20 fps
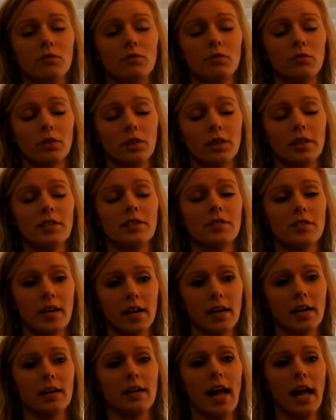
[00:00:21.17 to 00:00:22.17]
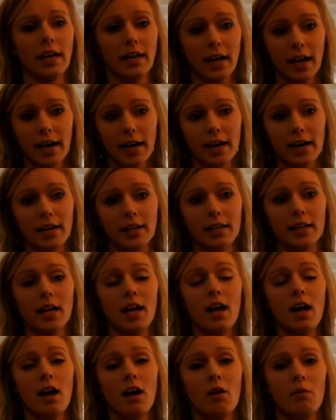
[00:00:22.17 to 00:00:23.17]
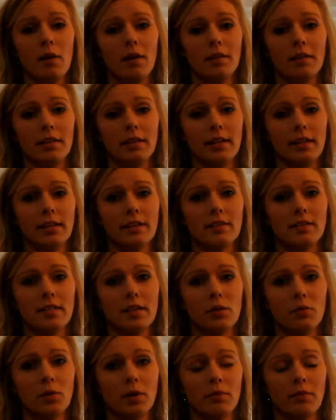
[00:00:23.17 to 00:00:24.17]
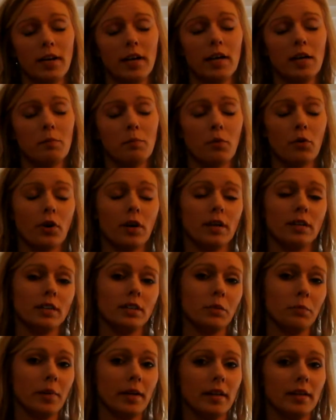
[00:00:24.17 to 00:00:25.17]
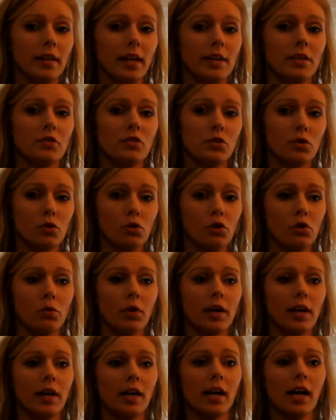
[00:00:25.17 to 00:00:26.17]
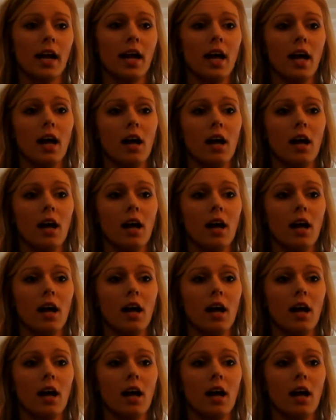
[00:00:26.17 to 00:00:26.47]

really started not caring about the things that were very important to me, like schoolwork,